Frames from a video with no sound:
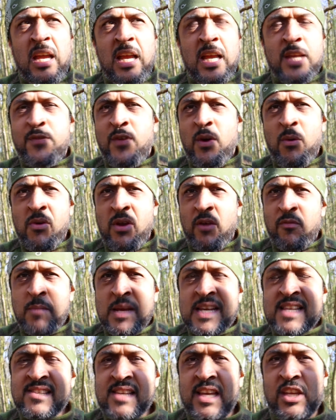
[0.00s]
It's fair enough
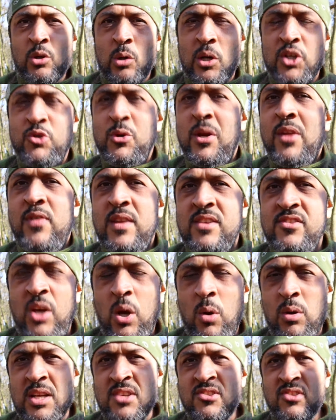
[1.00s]
me saying you've got to treat things
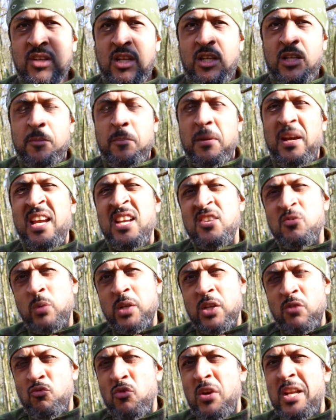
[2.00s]
holistically, but here's what
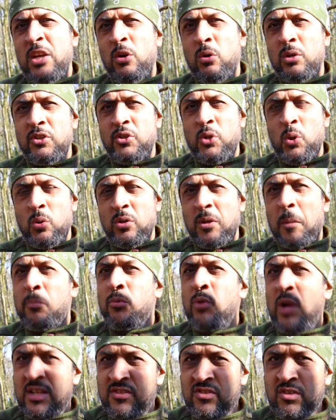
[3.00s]
you really got to do on a
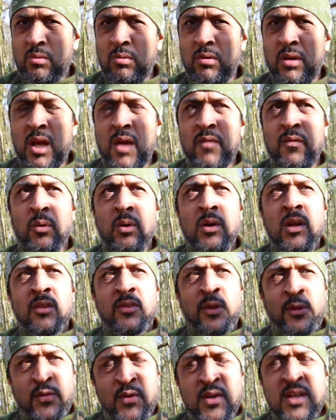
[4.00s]
practical level.
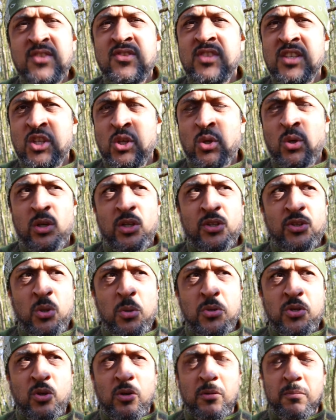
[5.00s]
The first thing you've got to do
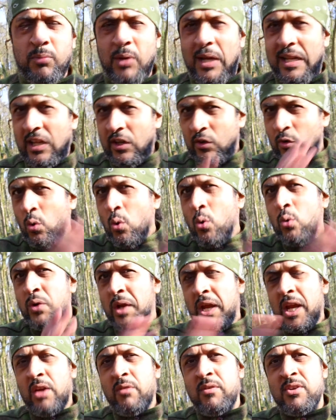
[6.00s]
is you've got to break down all
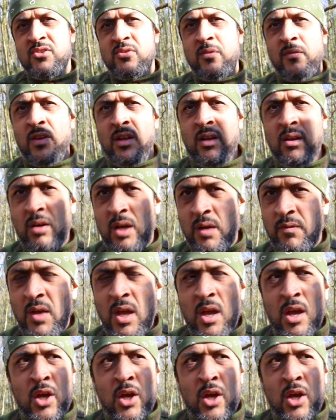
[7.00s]
areas of your life.